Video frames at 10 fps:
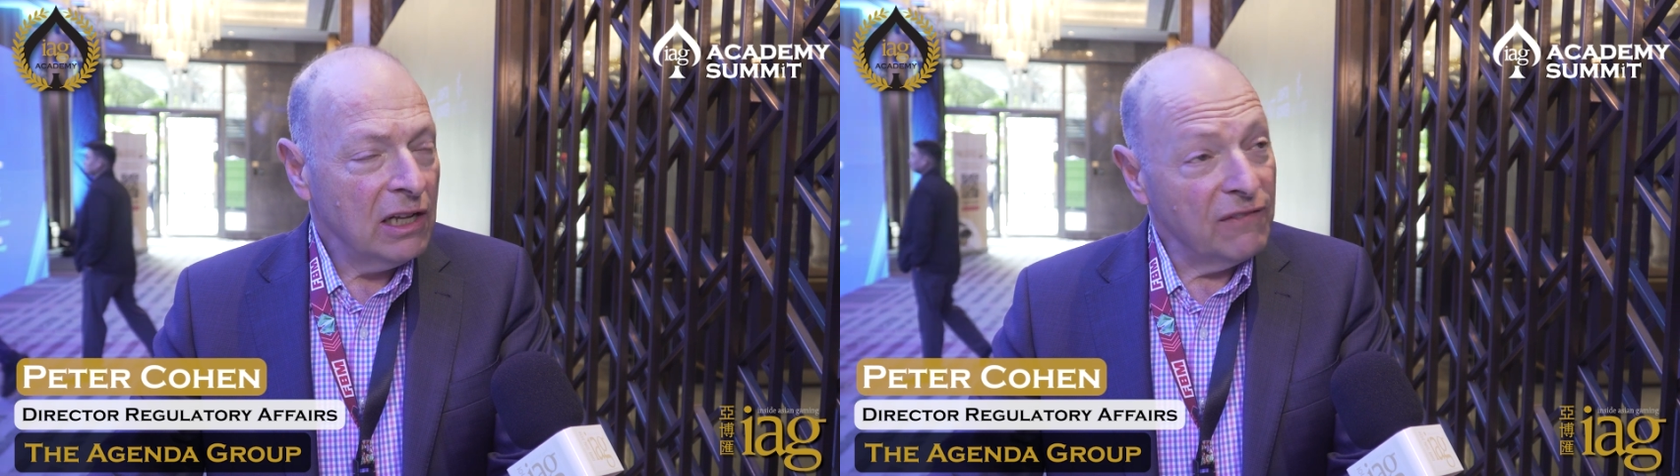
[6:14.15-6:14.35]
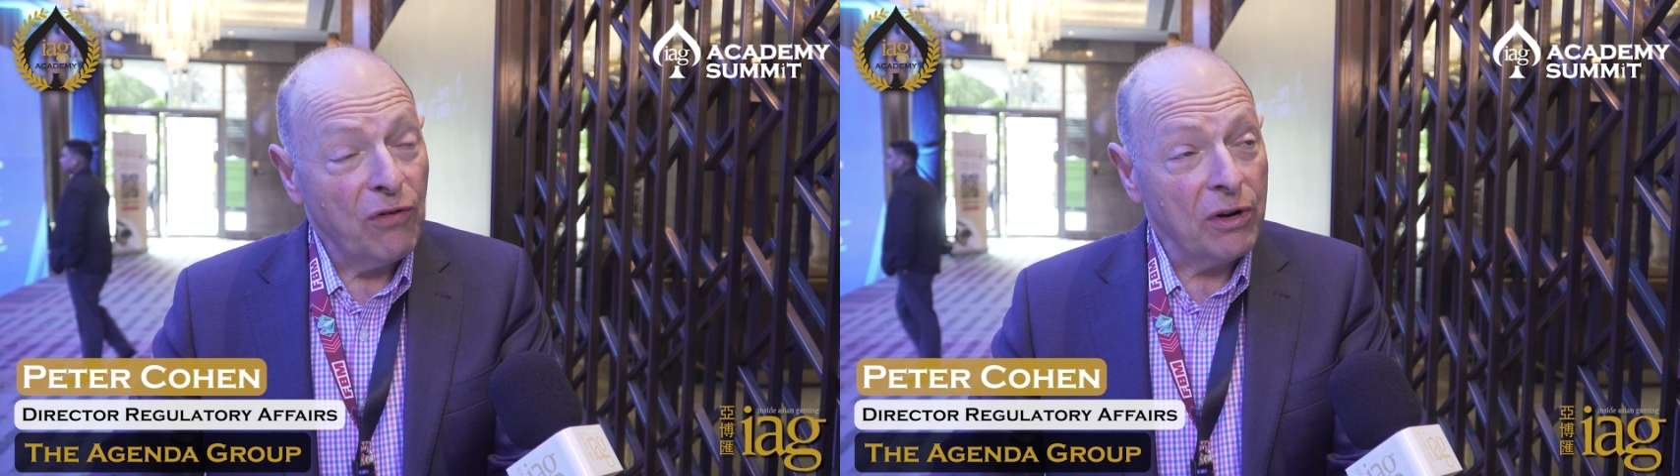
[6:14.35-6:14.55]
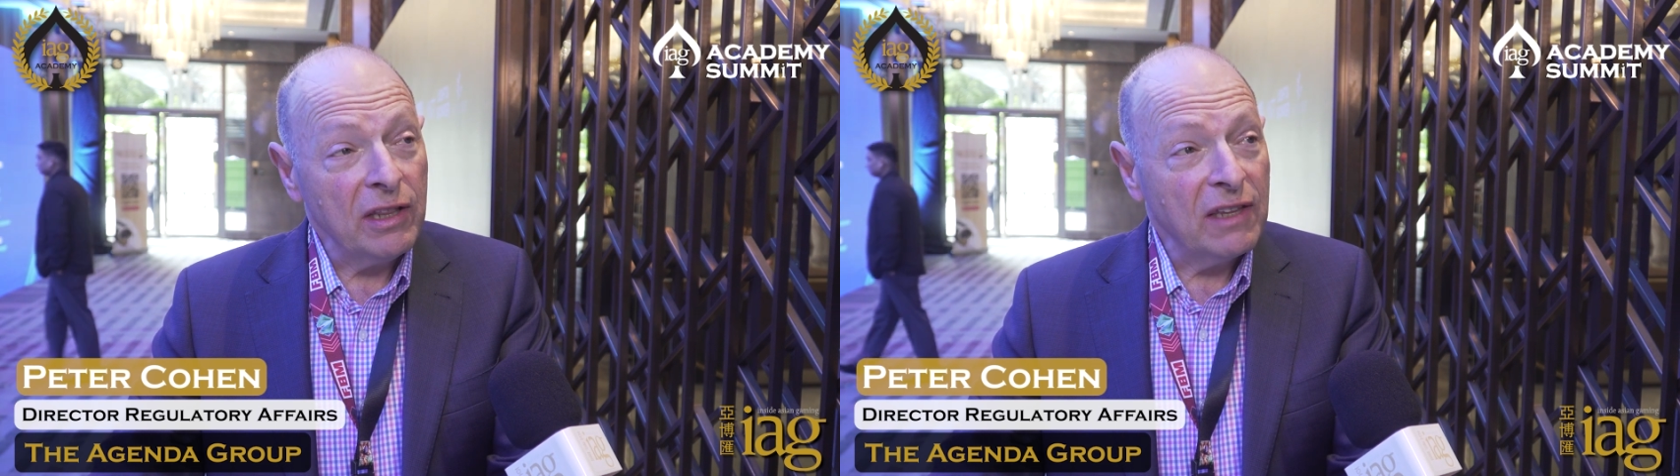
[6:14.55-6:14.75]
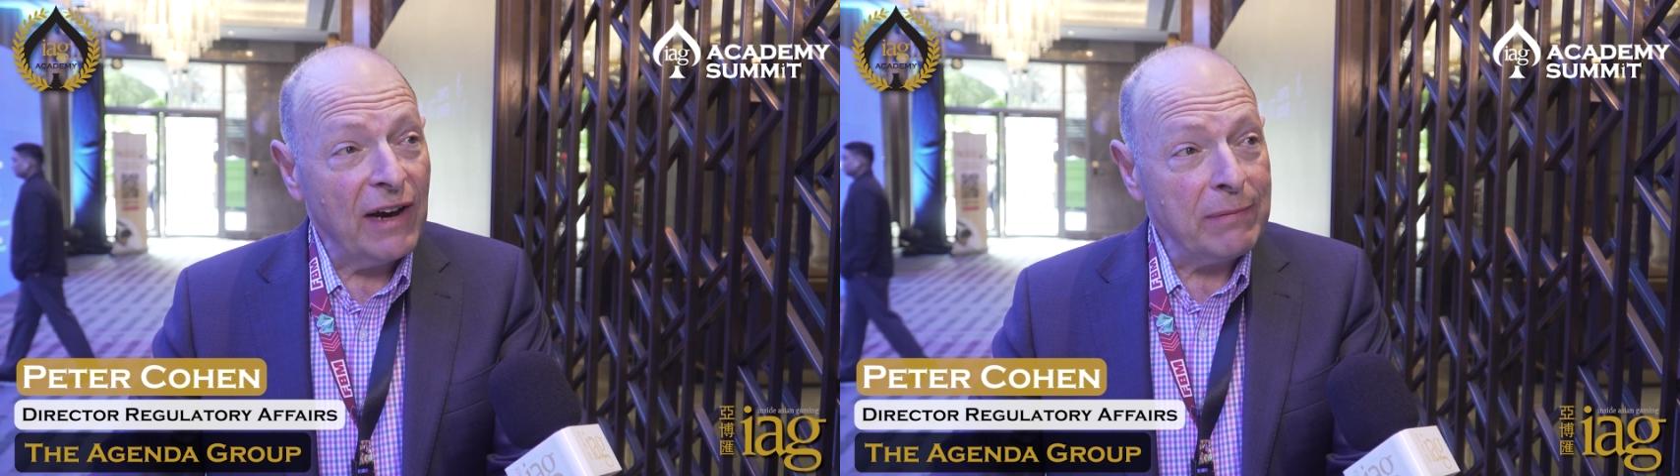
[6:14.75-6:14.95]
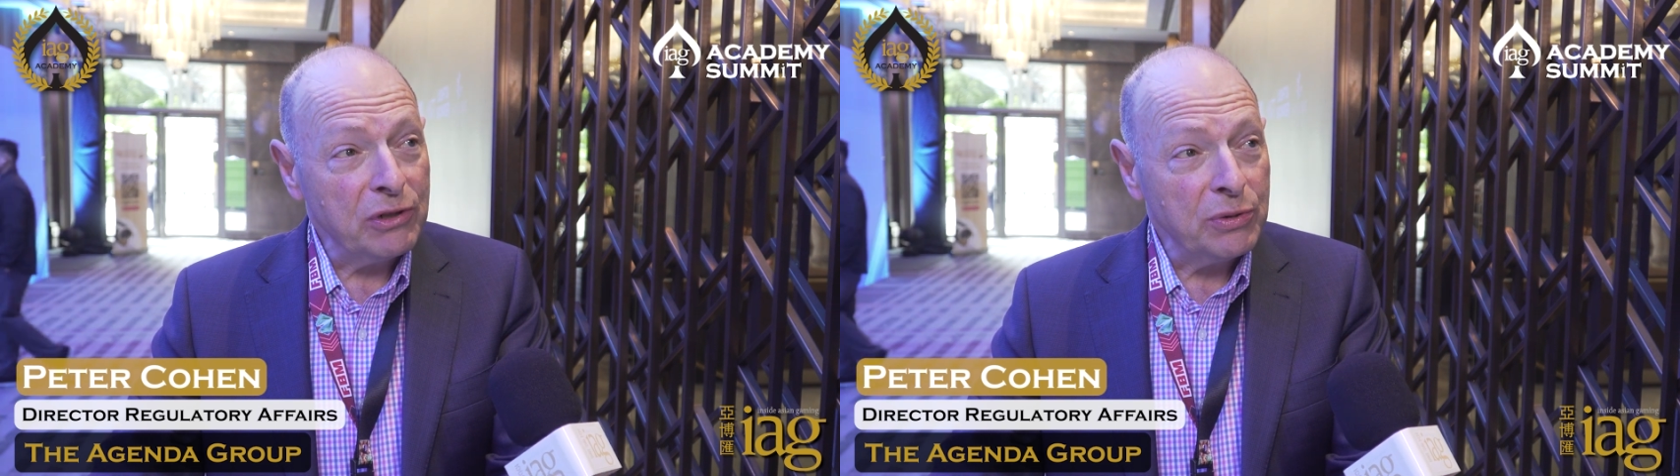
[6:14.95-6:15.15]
the 14th of April